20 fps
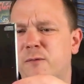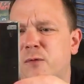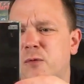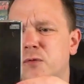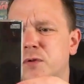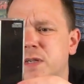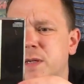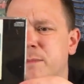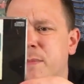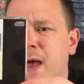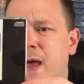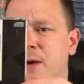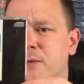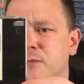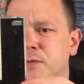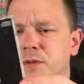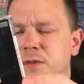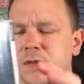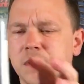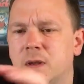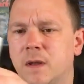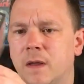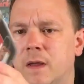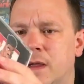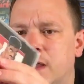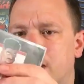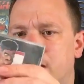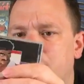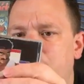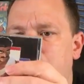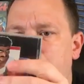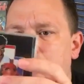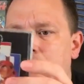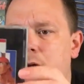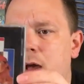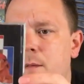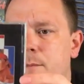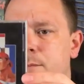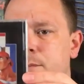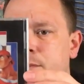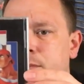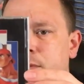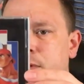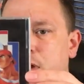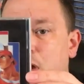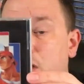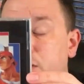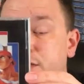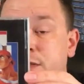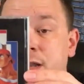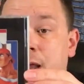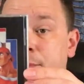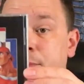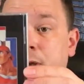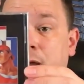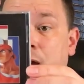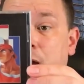£40. I snapped it